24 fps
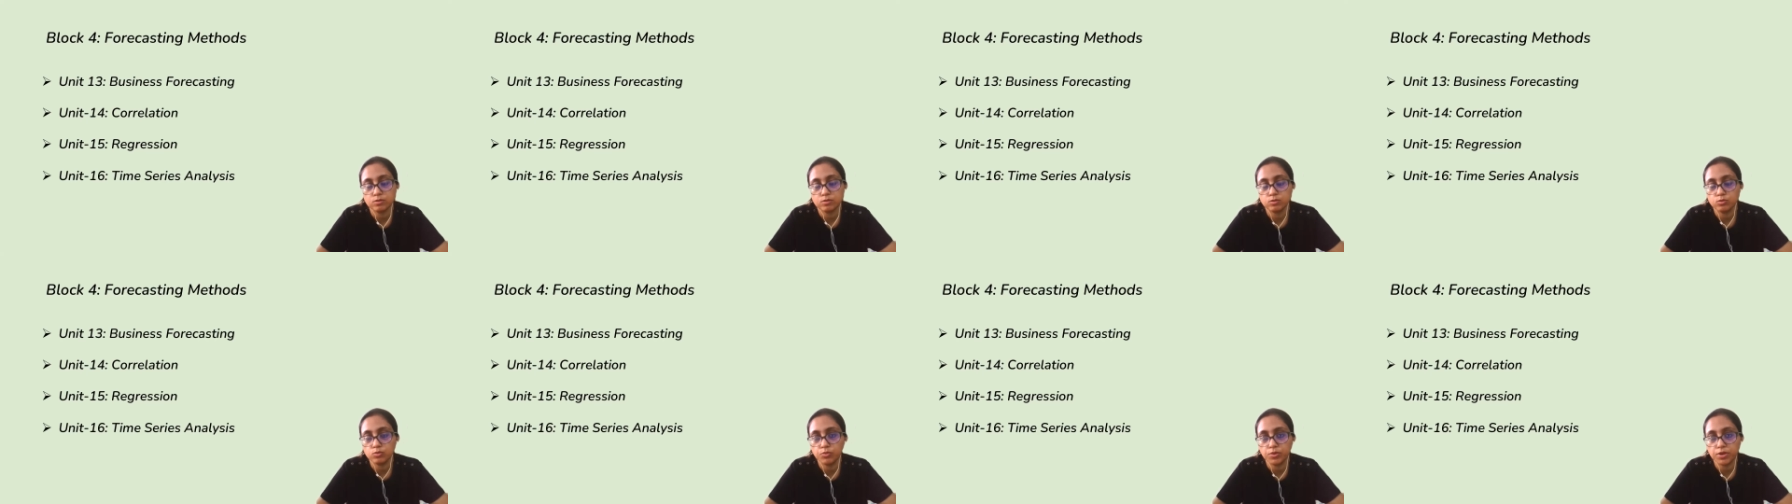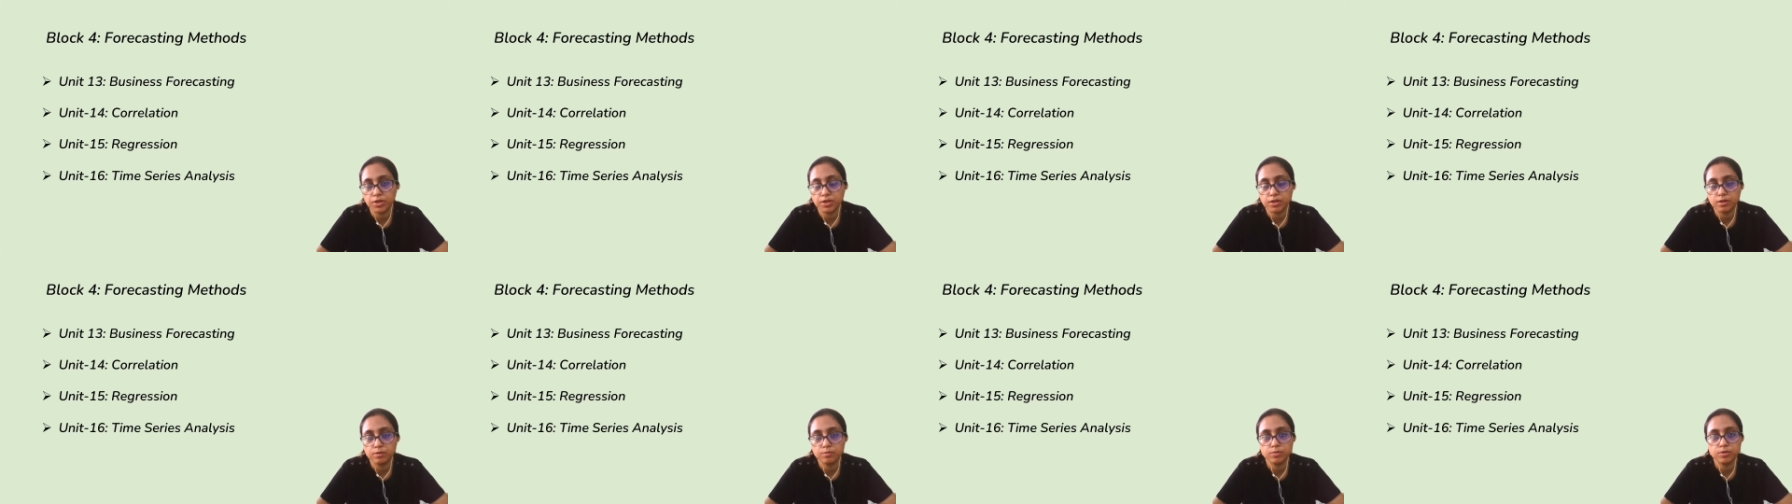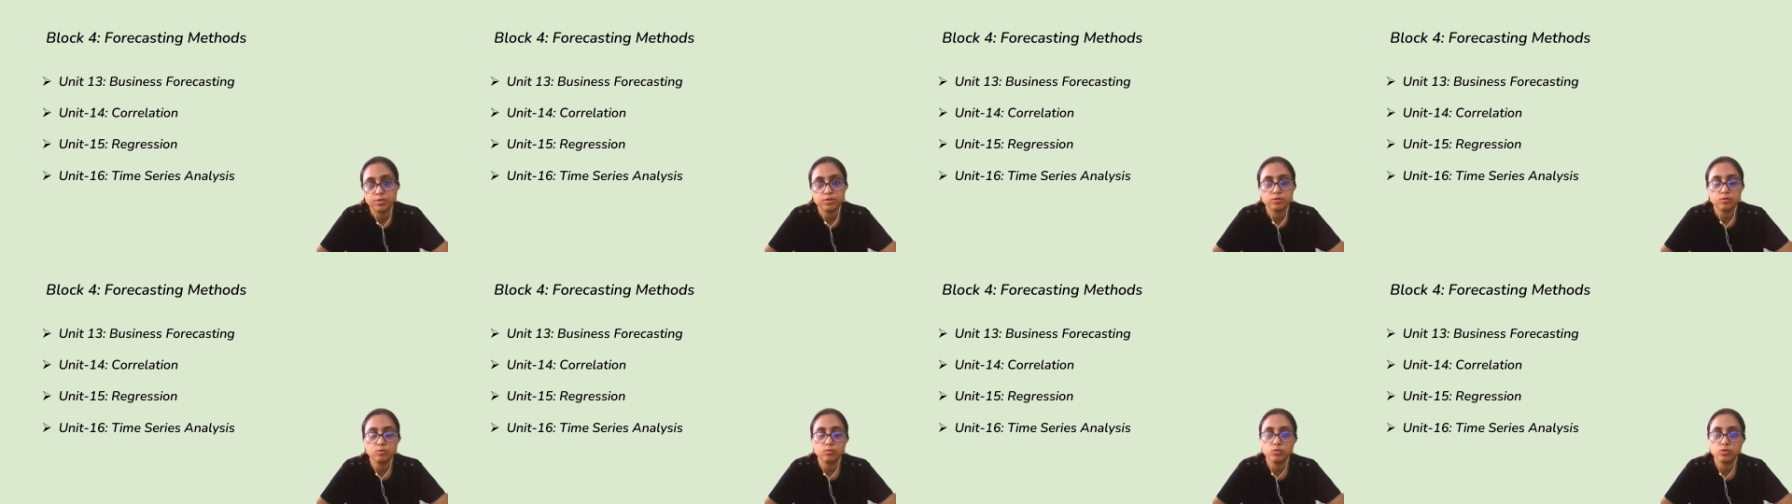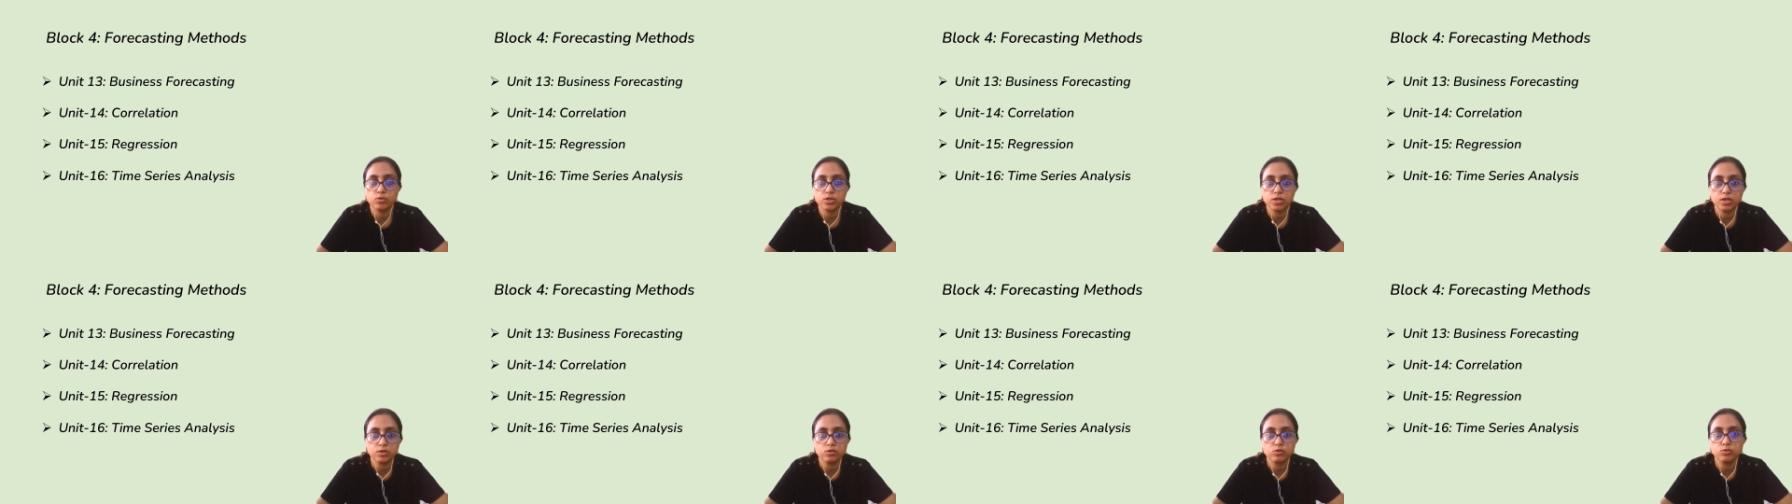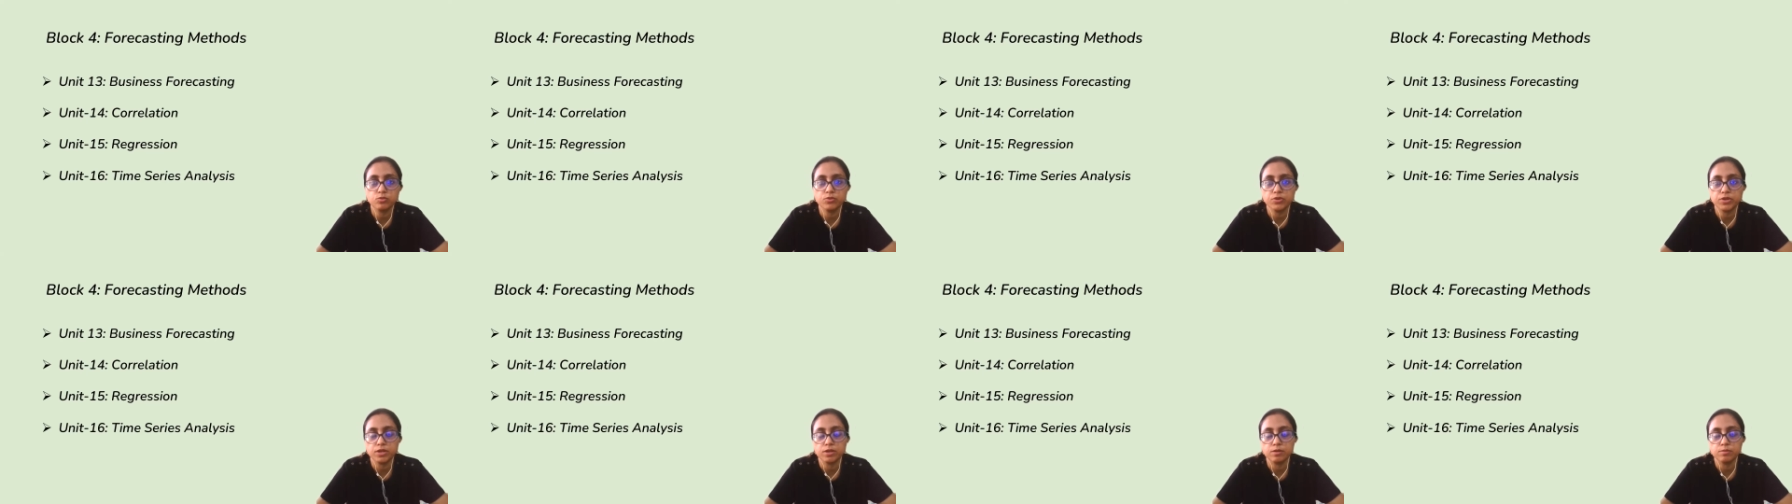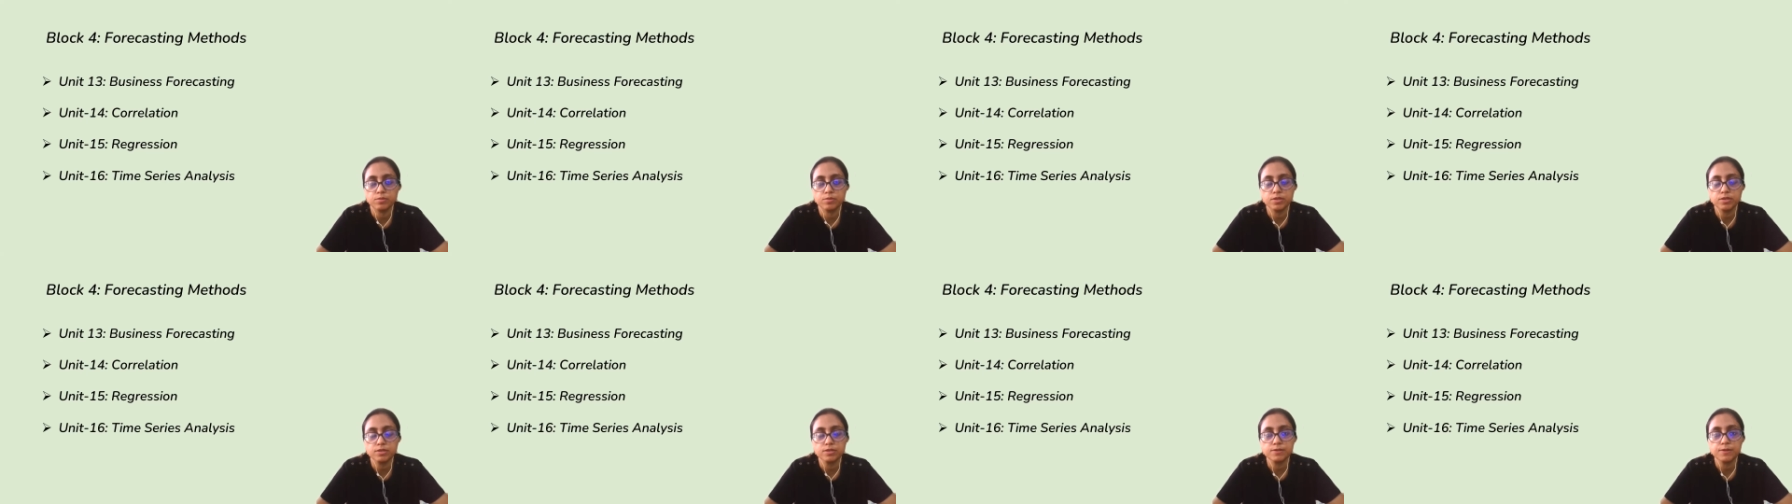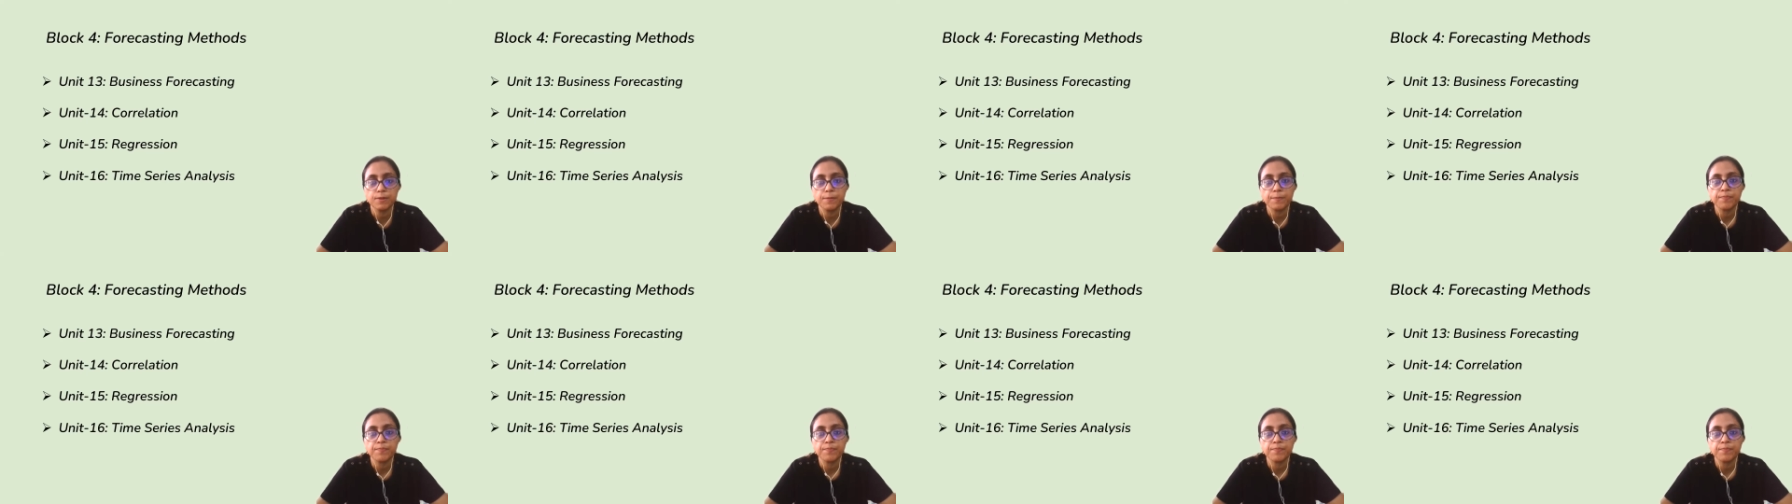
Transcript: two variables or more than two variables.